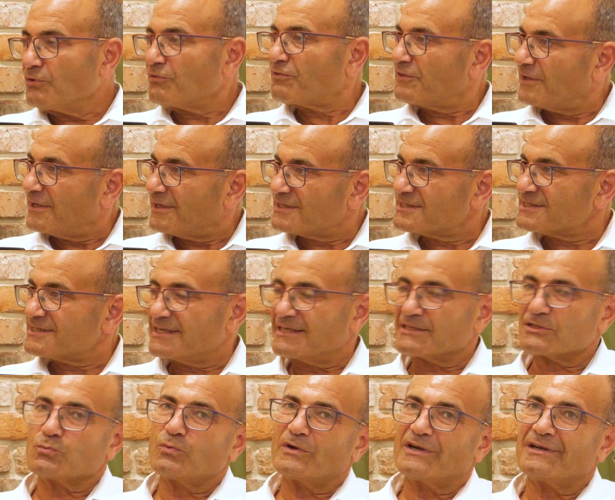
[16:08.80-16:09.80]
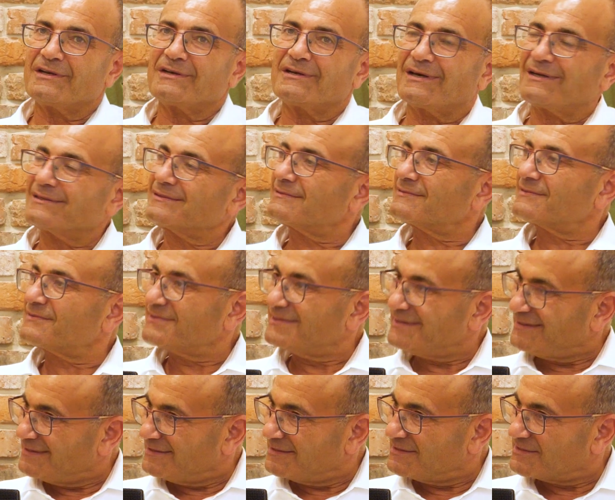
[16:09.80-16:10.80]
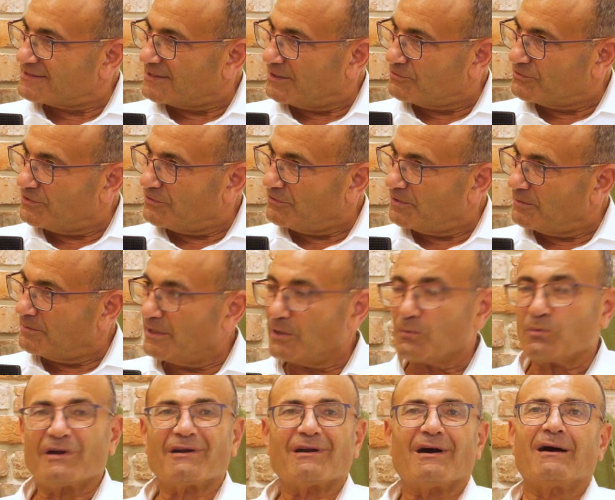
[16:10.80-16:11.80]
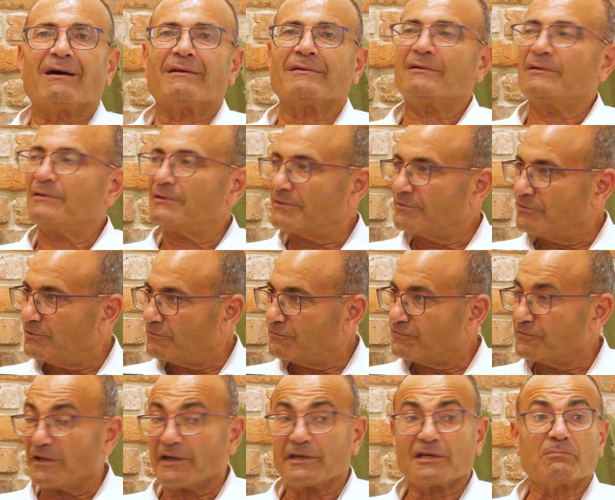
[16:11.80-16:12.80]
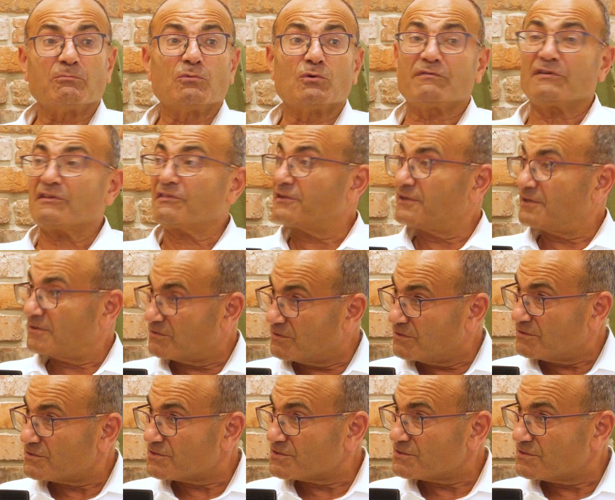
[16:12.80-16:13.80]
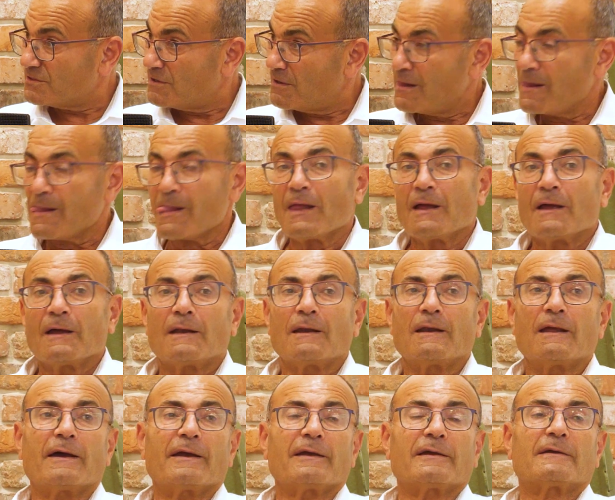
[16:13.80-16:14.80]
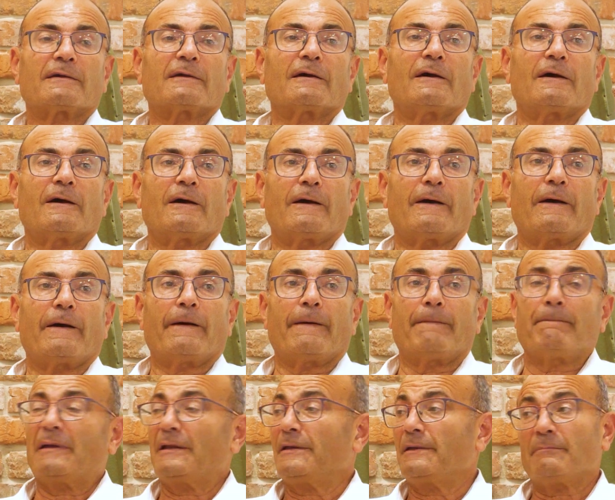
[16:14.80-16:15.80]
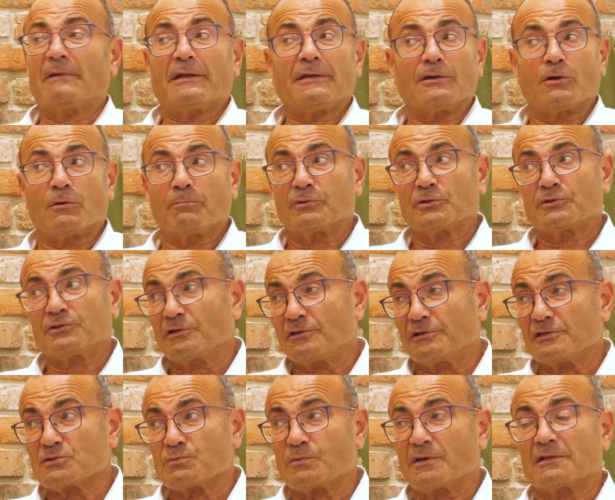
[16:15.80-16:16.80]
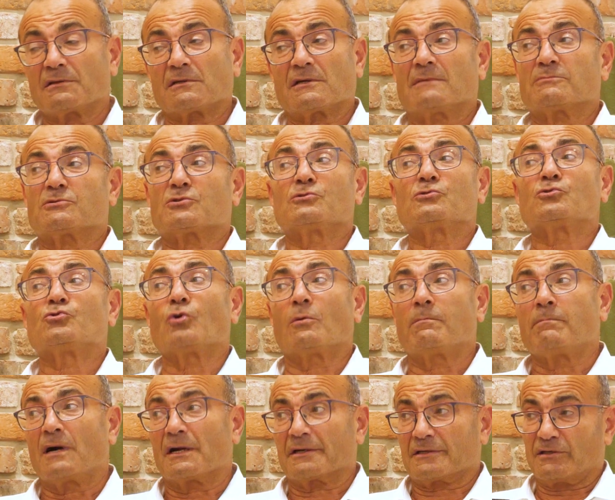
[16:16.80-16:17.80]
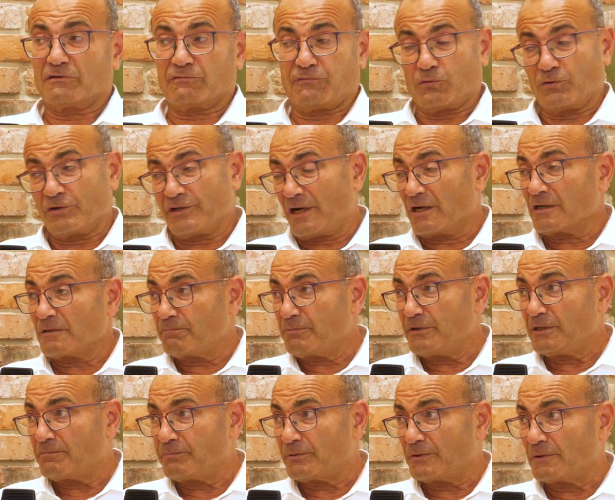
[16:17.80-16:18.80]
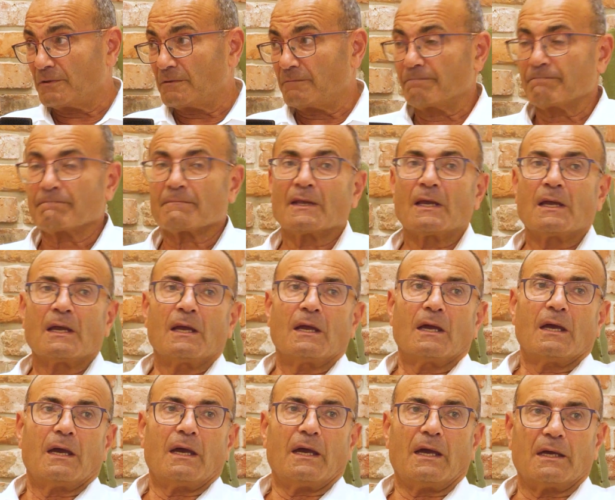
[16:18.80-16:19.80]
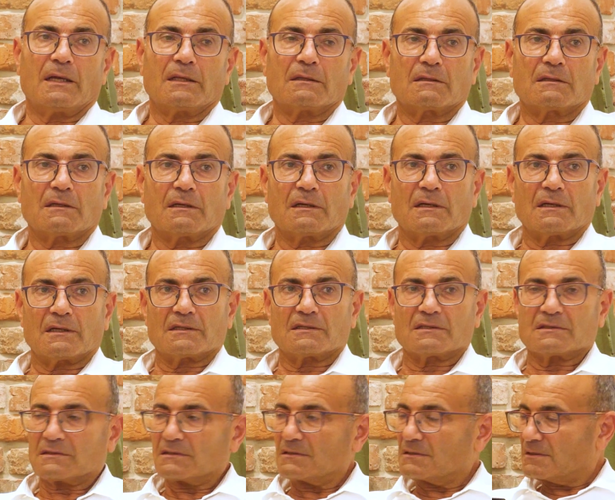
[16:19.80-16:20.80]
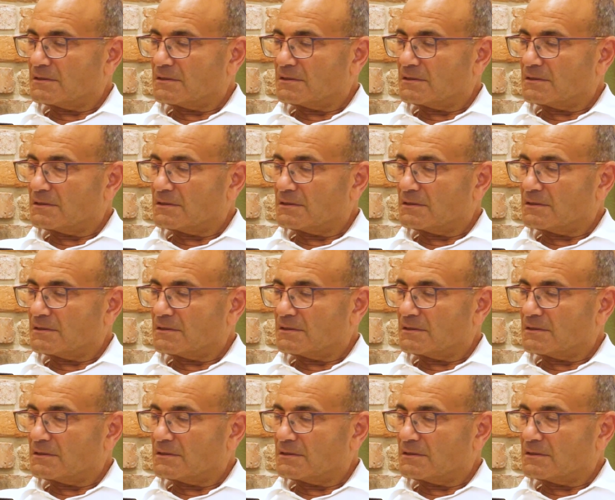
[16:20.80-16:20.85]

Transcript: things that were not seen in Saudi Arabia, were unheard of, like movie theaters, like many opportunities when it comes to the job market for young people. And, the